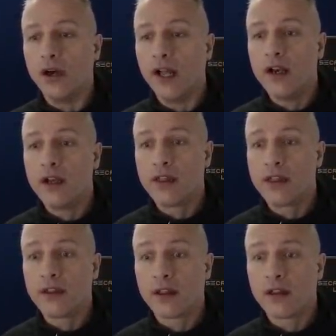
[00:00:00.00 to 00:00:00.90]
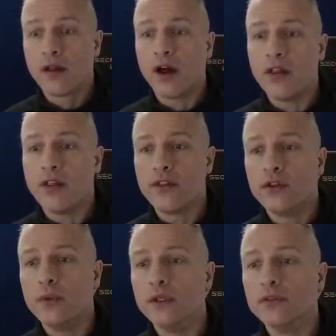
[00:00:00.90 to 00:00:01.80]
Any other thing other than
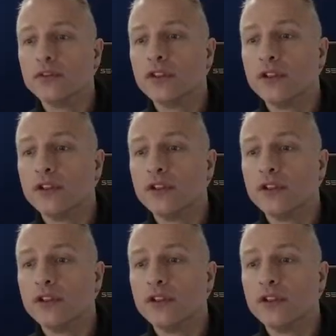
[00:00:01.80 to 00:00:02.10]
the wheels.